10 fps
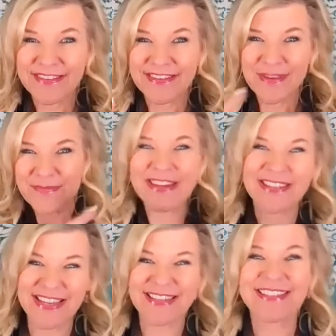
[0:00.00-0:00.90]
it make
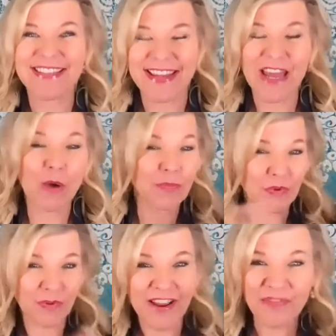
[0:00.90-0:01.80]
sense again, help your
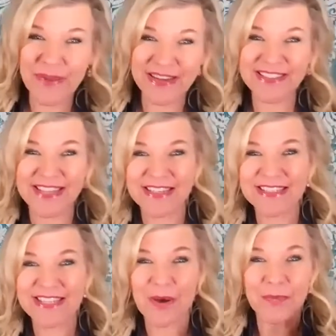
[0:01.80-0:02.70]
life make
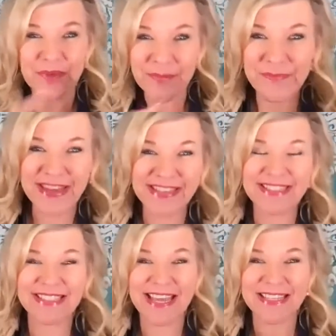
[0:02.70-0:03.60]
sense, help him make
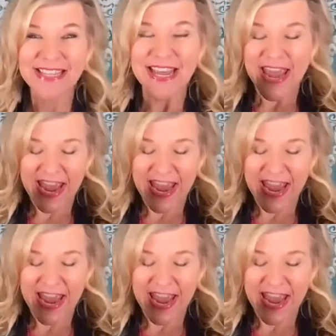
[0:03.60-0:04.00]
sense.